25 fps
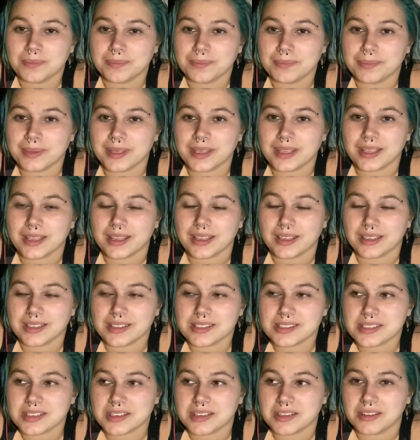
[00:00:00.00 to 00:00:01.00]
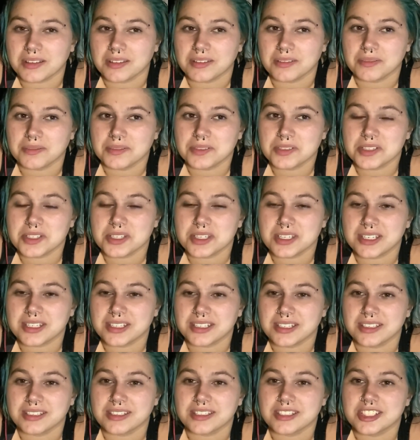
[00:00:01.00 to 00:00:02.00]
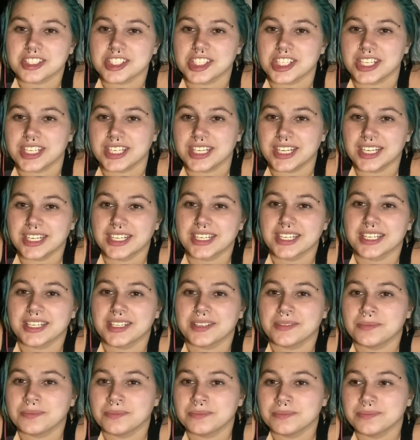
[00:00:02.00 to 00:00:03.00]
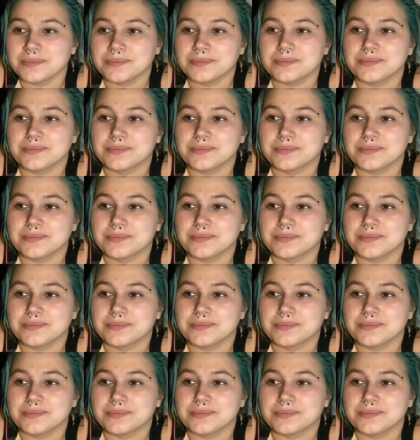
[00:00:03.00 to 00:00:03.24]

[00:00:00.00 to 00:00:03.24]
Because if she didn't cheat on him,